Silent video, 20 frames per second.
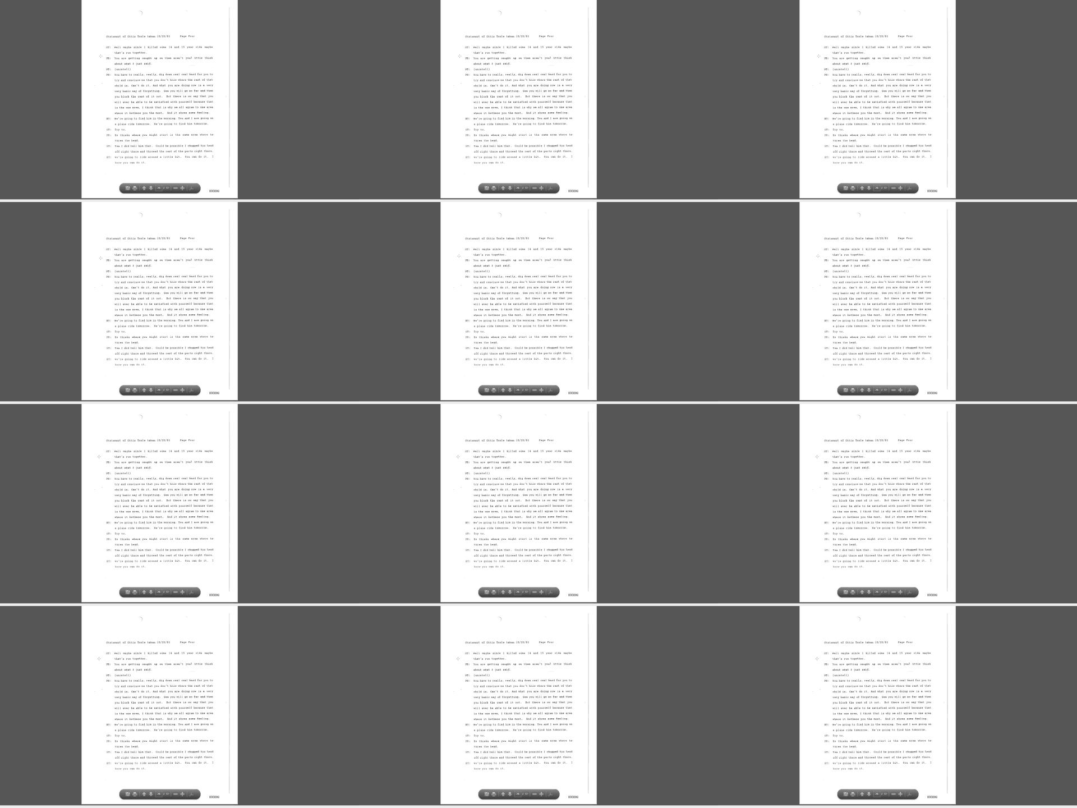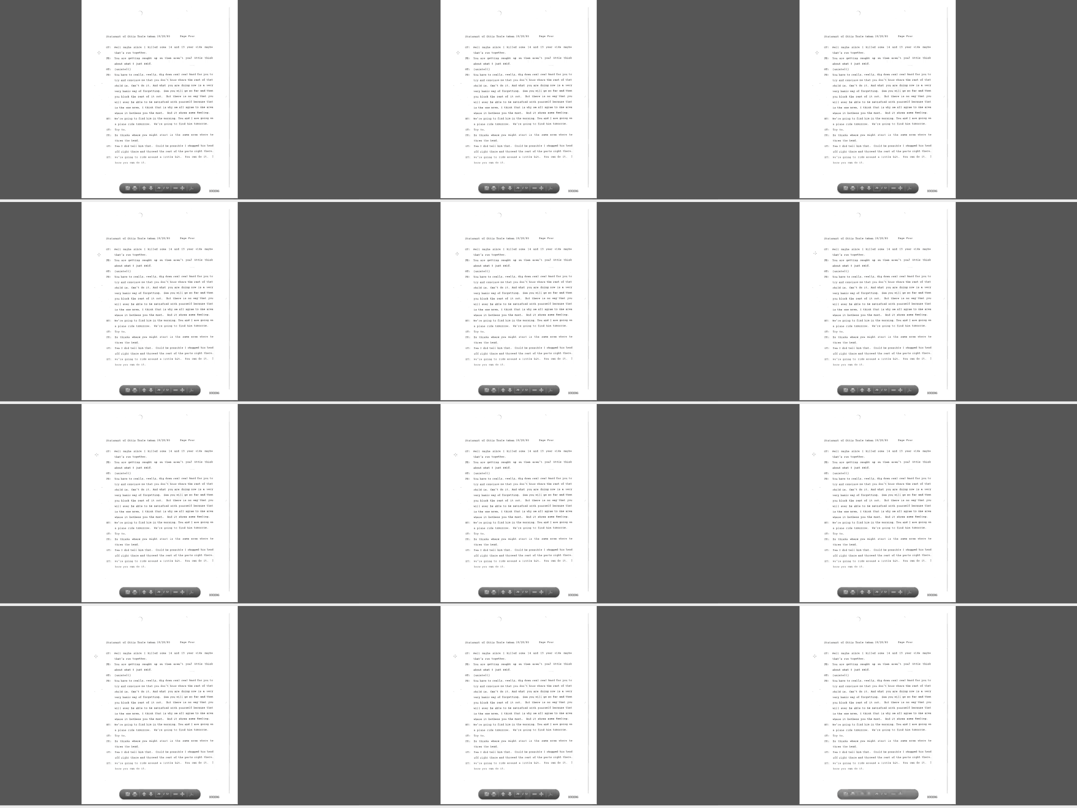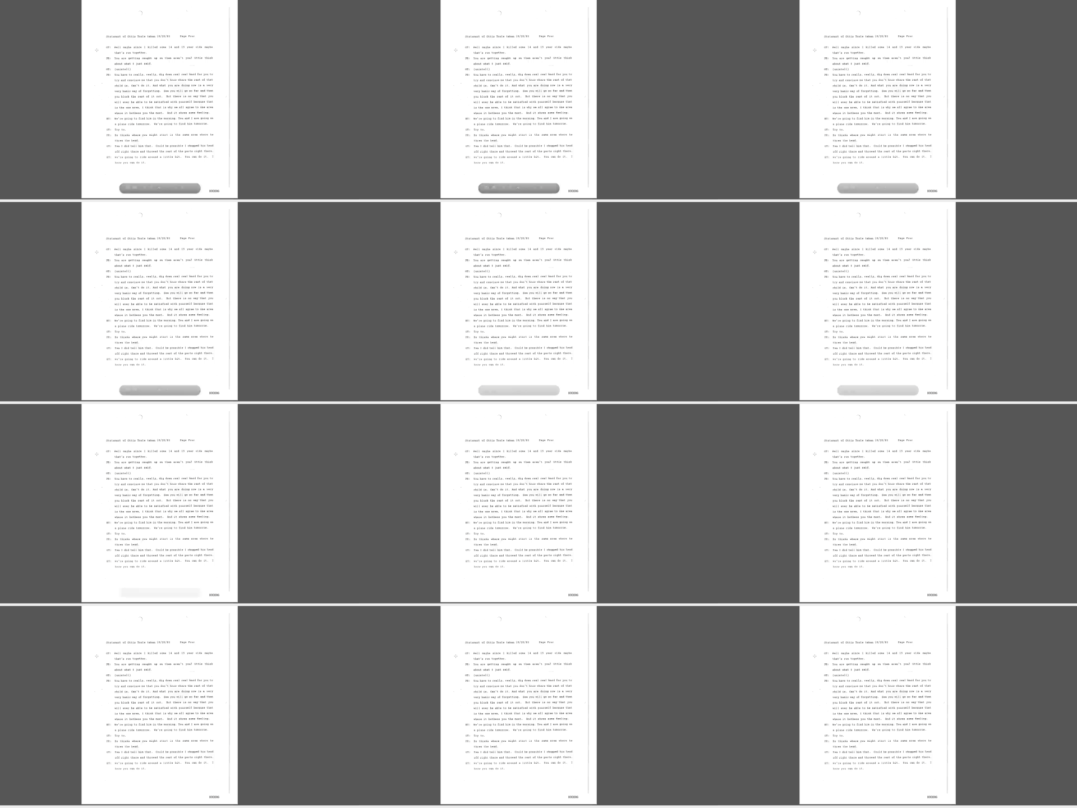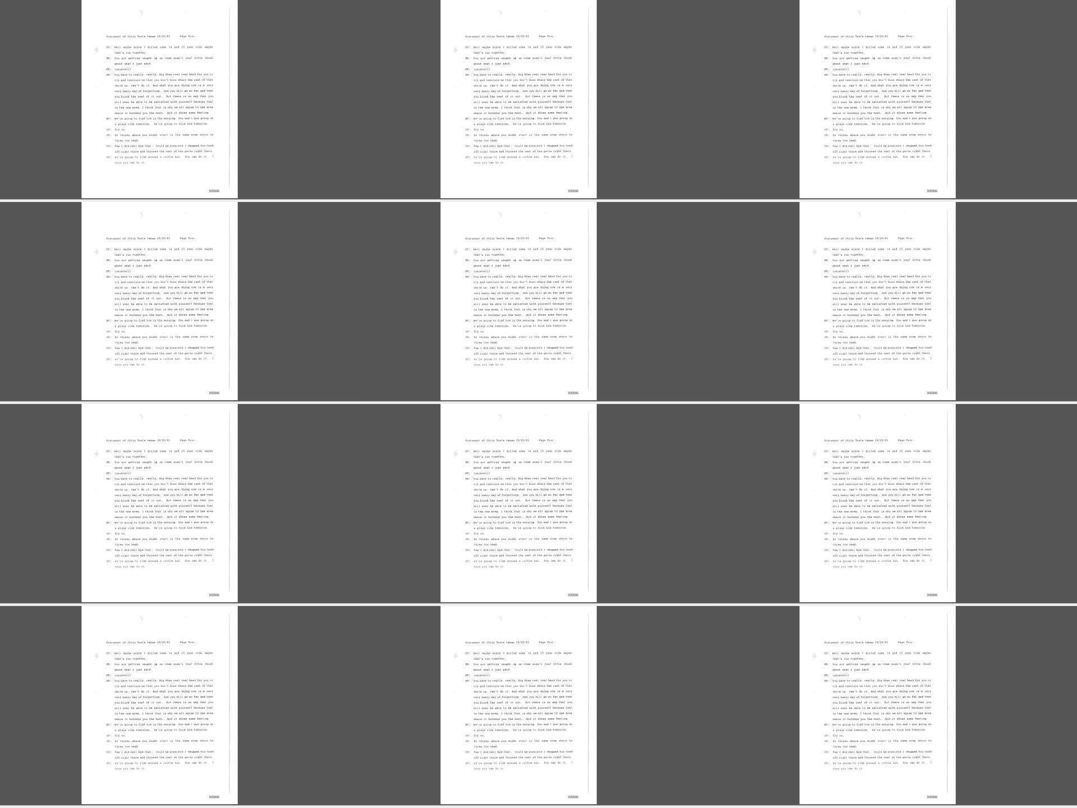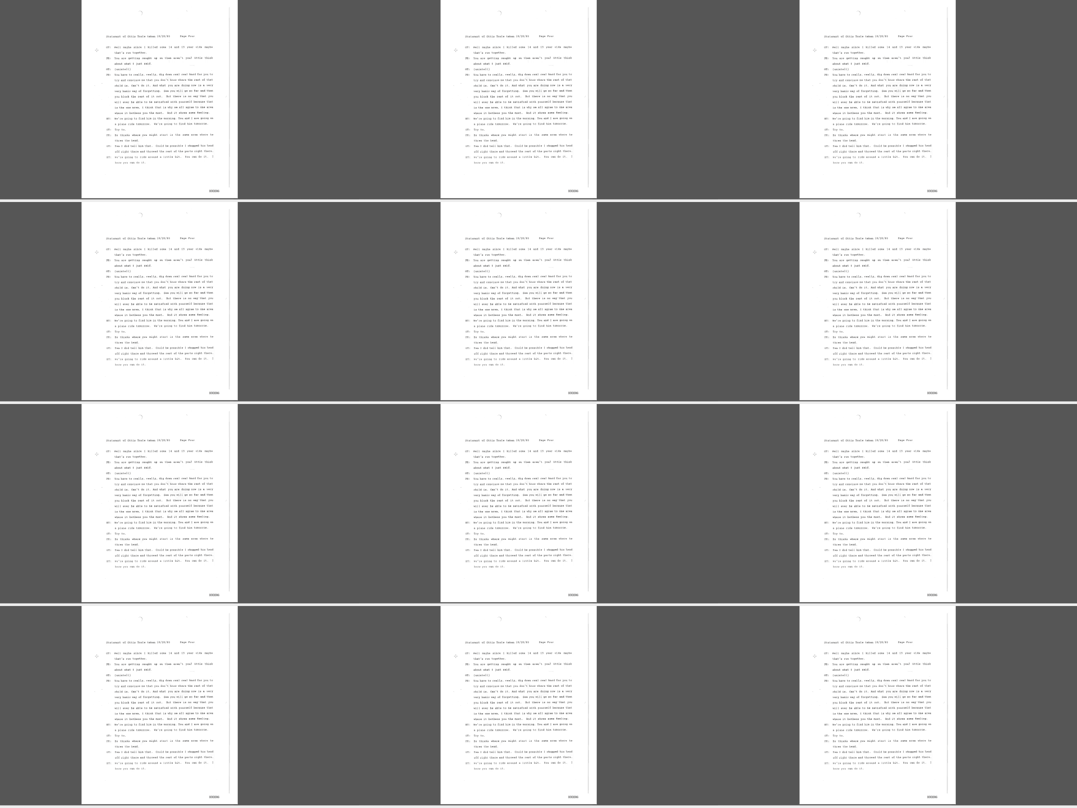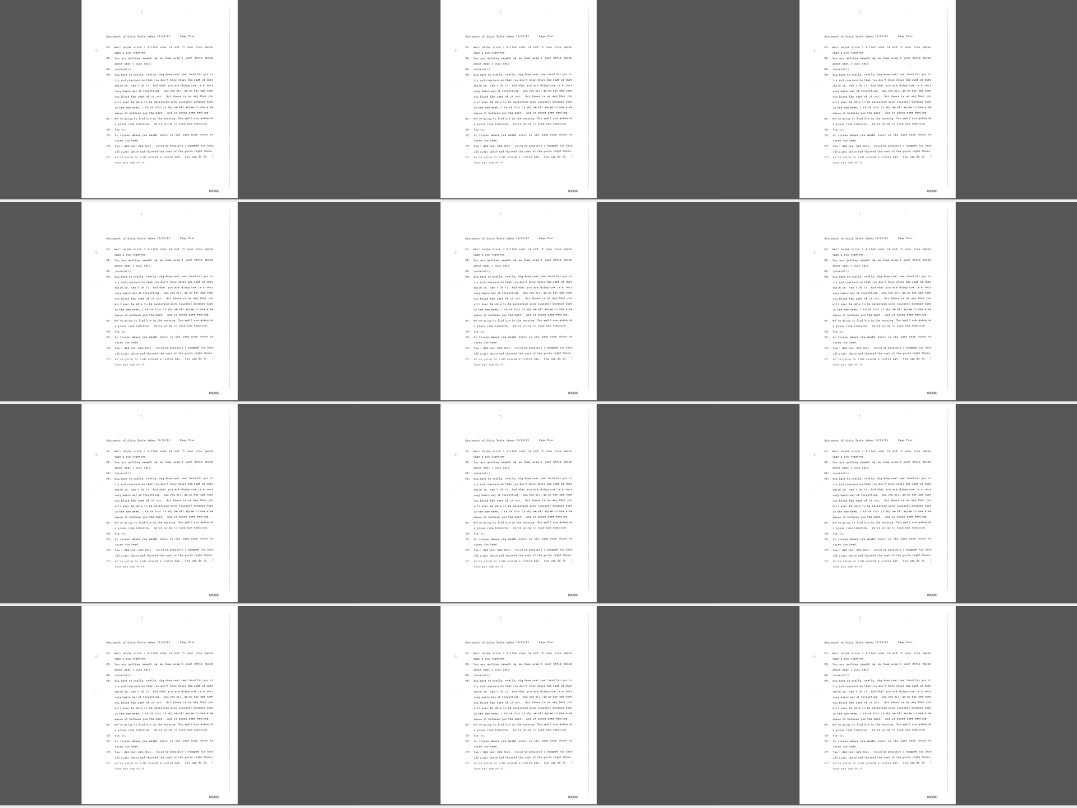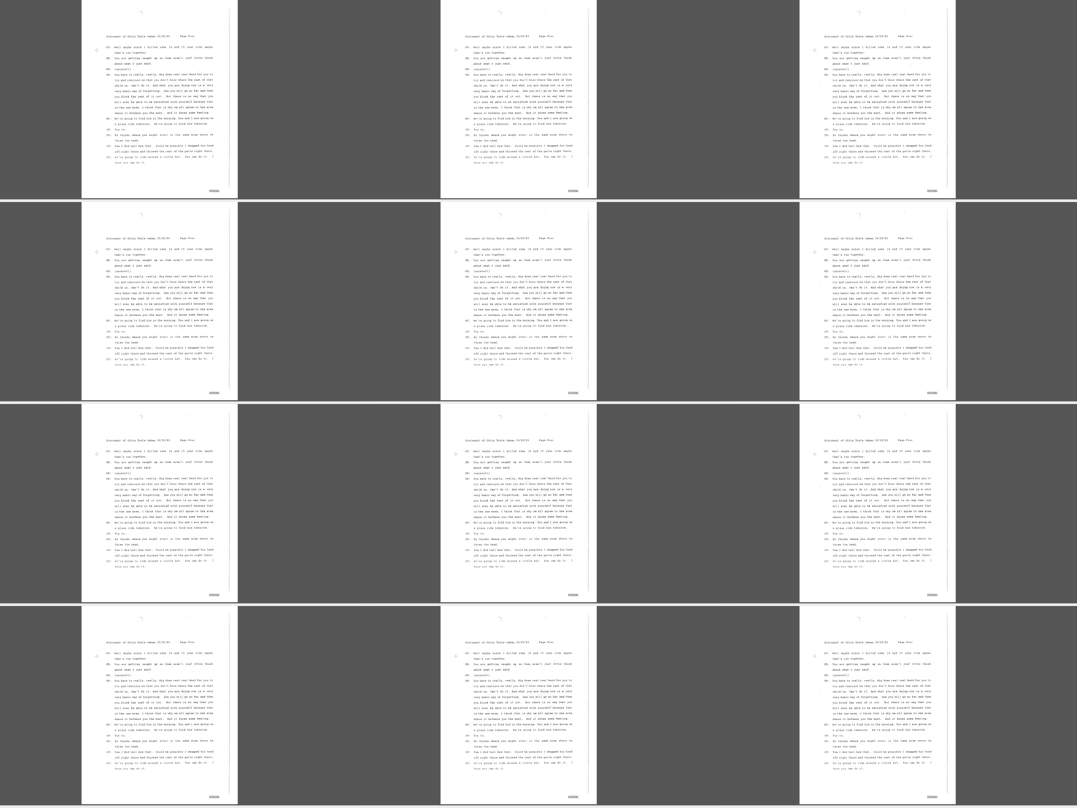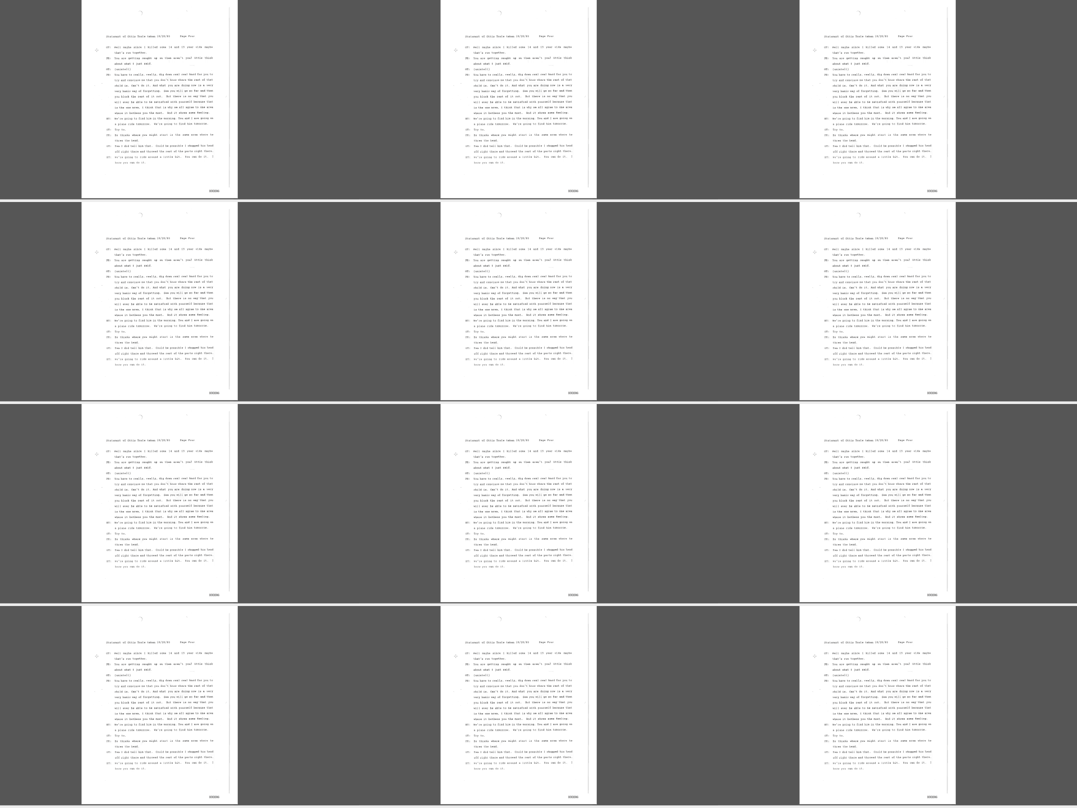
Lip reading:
Nobody's mouth can be seen.